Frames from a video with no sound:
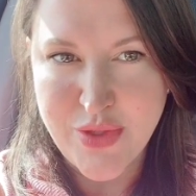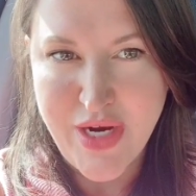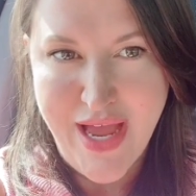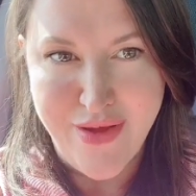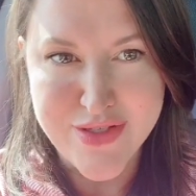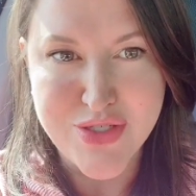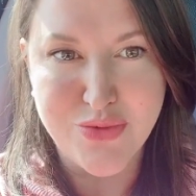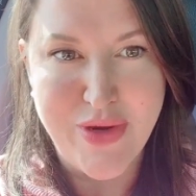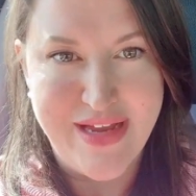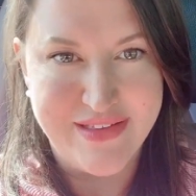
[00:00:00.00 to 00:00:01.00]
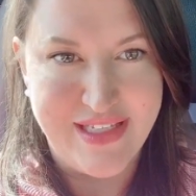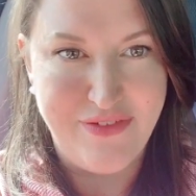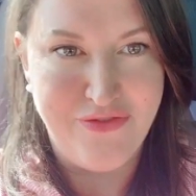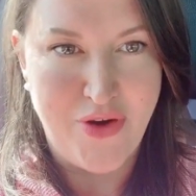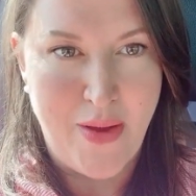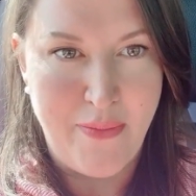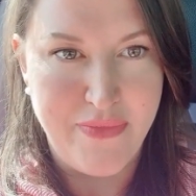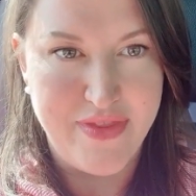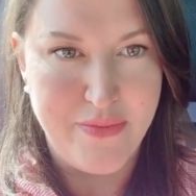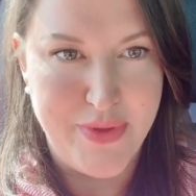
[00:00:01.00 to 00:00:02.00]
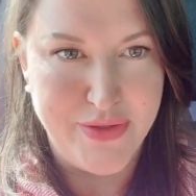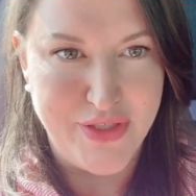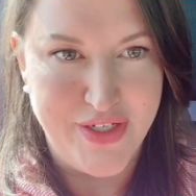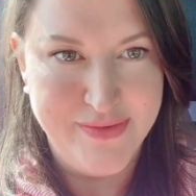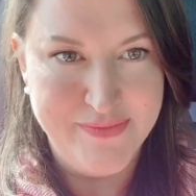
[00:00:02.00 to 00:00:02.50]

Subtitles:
house directly from the builder.